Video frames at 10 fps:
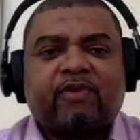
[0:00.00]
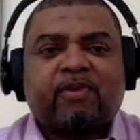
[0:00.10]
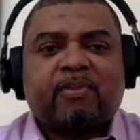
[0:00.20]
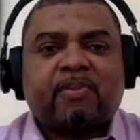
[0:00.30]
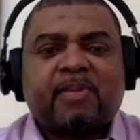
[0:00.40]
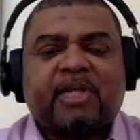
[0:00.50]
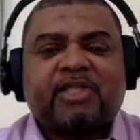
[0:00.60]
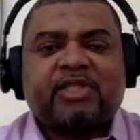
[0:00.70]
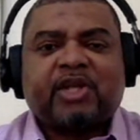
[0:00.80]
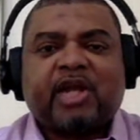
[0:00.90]
from
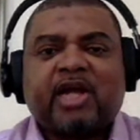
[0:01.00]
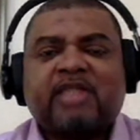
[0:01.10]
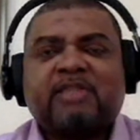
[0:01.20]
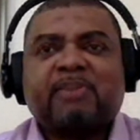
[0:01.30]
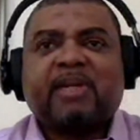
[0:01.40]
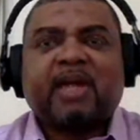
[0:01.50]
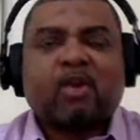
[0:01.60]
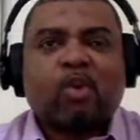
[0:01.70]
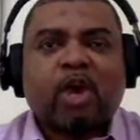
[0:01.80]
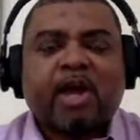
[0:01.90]
Nigeria has been
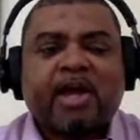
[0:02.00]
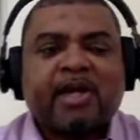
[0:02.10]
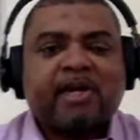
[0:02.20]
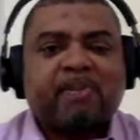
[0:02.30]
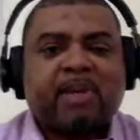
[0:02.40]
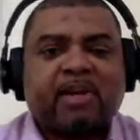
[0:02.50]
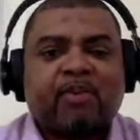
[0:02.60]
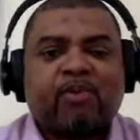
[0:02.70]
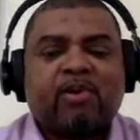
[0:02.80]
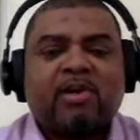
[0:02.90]
acquired by
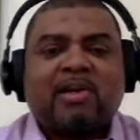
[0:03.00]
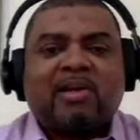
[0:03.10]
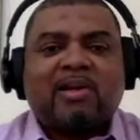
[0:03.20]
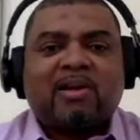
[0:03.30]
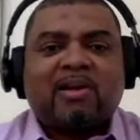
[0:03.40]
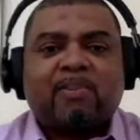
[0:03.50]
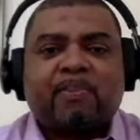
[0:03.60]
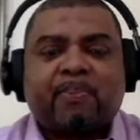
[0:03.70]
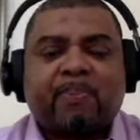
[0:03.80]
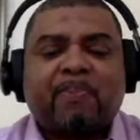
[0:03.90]

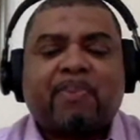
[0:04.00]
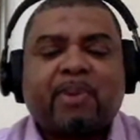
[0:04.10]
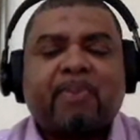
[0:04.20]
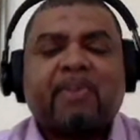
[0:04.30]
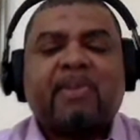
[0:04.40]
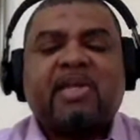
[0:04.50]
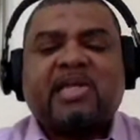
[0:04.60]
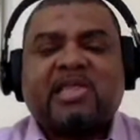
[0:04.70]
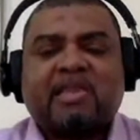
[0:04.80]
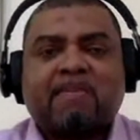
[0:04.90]

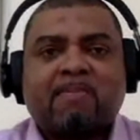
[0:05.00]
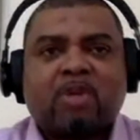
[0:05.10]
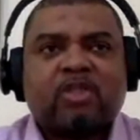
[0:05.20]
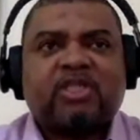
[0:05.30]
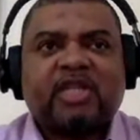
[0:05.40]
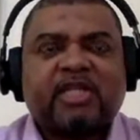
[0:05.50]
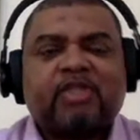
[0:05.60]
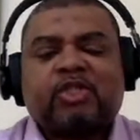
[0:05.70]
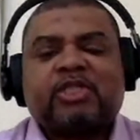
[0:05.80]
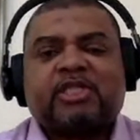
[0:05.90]
probably the most
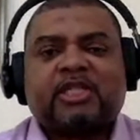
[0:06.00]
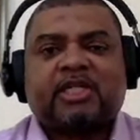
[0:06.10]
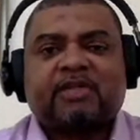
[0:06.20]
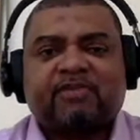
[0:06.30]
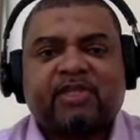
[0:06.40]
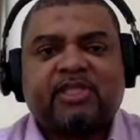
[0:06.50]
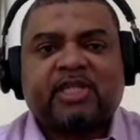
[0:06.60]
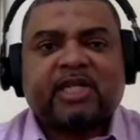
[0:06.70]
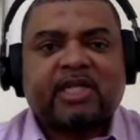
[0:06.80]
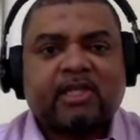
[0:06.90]
interesting
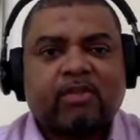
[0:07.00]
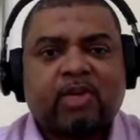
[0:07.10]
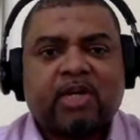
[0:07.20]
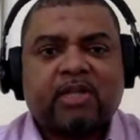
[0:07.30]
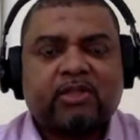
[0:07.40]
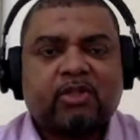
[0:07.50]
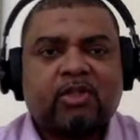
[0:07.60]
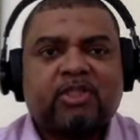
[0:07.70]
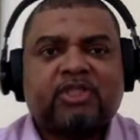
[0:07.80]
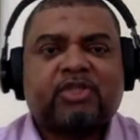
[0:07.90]
fintech in the world,
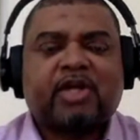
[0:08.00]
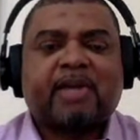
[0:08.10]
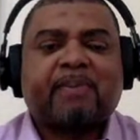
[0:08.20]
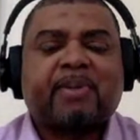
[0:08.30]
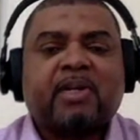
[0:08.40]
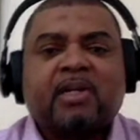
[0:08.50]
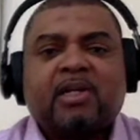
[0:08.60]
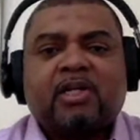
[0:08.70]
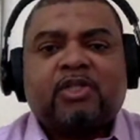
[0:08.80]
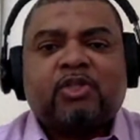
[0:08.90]
called Stripe.
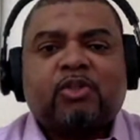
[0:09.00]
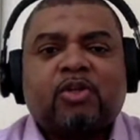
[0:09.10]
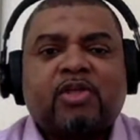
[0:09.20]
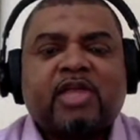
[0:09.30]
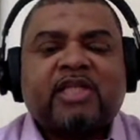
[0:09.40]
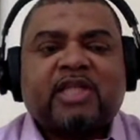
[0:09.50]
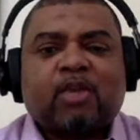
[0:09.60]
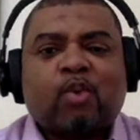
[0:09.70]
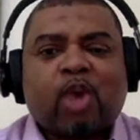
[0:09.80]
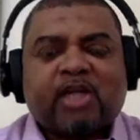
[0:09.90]
So things
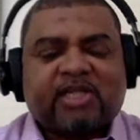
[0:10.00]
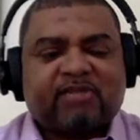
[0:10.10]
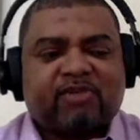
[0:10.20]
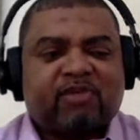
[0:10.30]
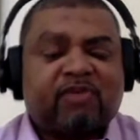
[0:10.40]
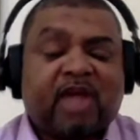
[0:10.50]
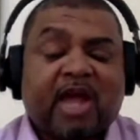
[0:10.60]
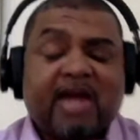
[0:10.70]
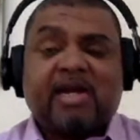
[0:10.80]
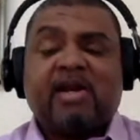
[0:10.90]
are quite evolving.
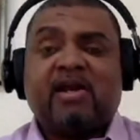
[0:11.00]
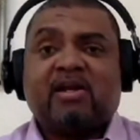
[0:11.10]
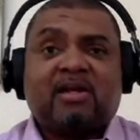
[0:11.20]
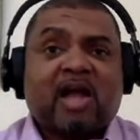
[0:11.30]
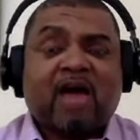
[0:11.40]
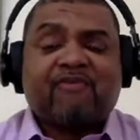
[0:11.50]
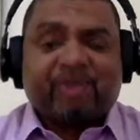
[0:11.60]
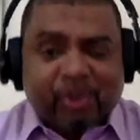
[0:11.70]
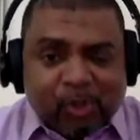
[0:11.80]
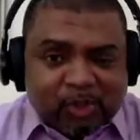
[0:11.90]
And a
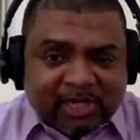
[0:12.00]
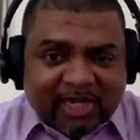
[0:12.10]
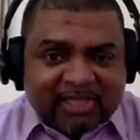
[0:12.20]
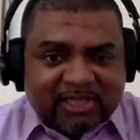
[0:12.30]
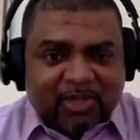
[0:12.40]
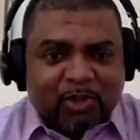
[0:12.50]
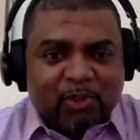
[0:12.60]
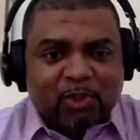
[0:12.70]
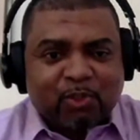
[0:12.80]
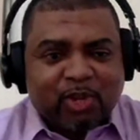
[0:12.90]
few days
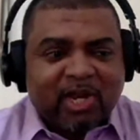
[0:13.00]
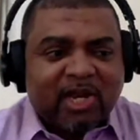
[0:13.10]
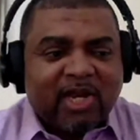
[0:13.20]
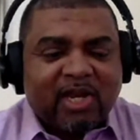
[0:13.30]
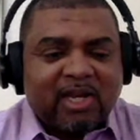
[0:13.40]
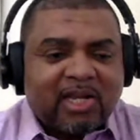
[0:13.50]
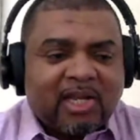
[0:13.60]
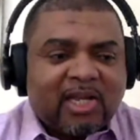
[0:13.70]
ago, we